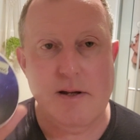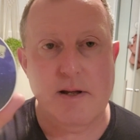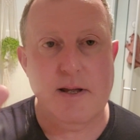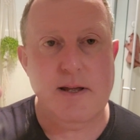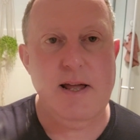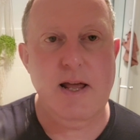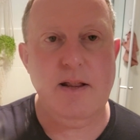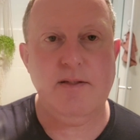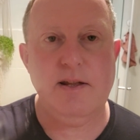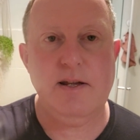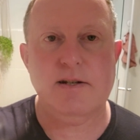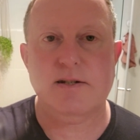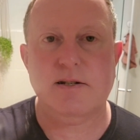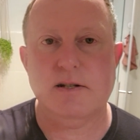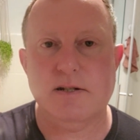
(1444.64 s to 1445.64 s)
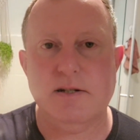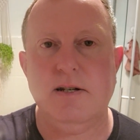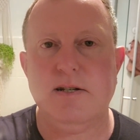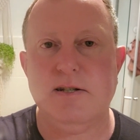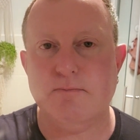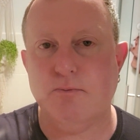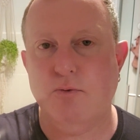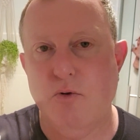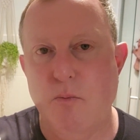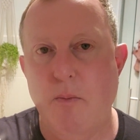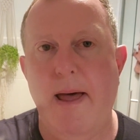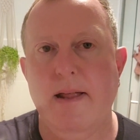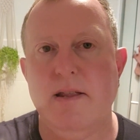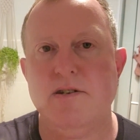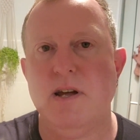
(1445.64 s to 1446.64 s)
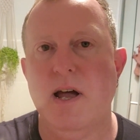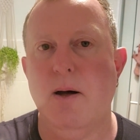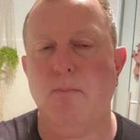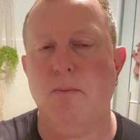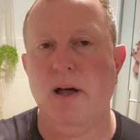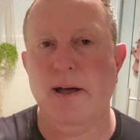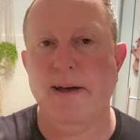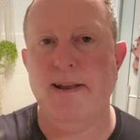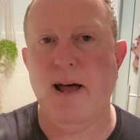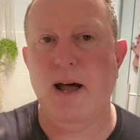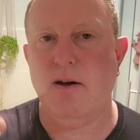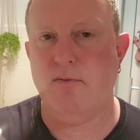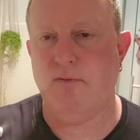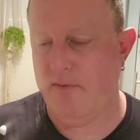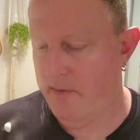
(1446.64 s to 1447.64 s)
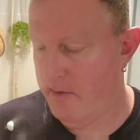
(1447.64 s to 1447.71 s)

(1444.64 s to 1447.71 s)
get this, because this will match up enough.